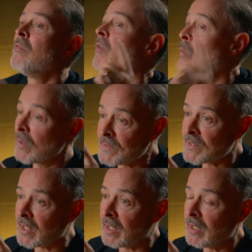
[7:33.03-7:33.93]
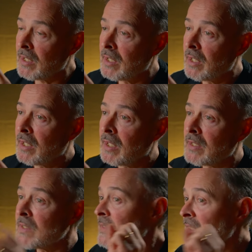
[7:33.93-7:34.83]
for one second,
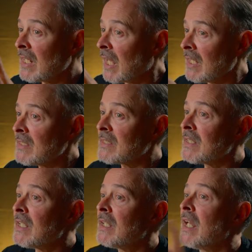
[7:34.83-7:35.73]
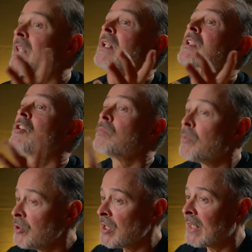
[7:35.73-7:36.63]
see the lights, and then
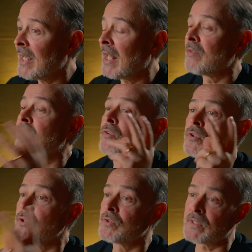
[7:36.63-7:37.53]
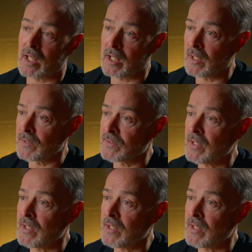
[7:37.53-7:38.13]
push it again for two seconds.